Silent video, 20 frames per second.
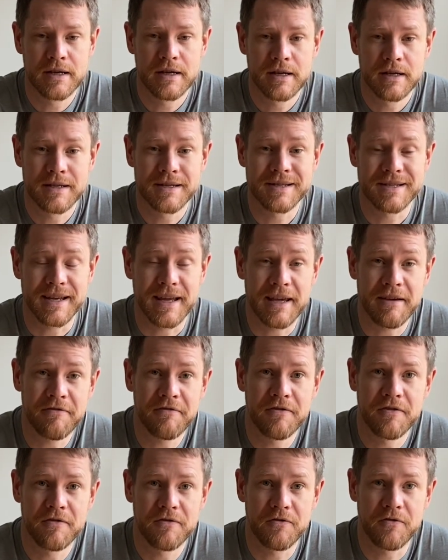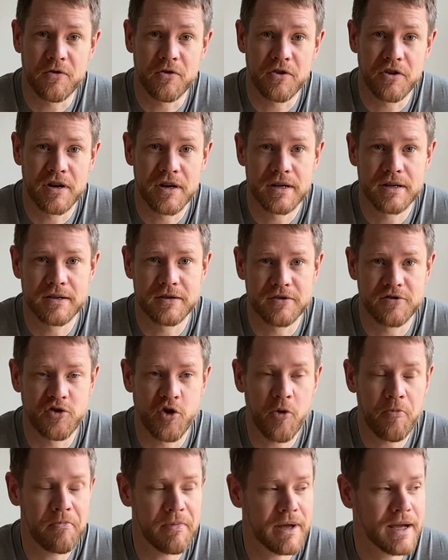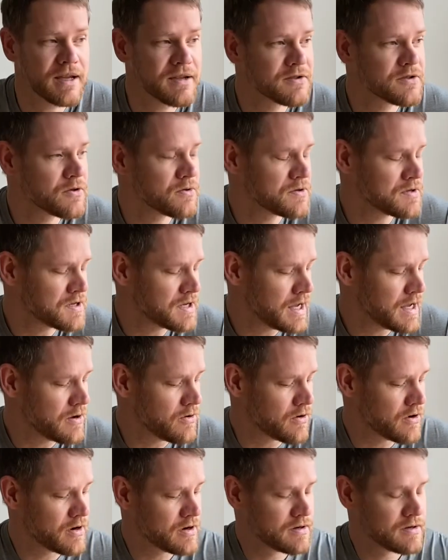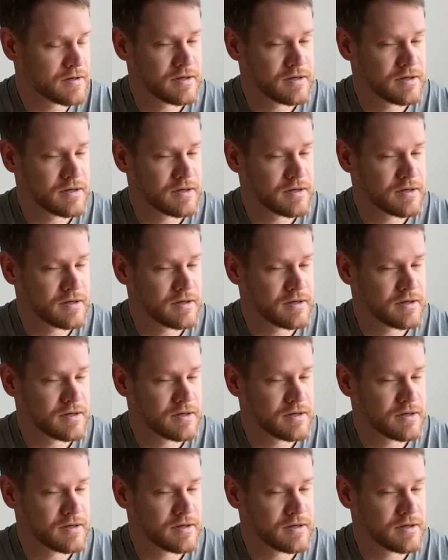safe for dropping, so to say, or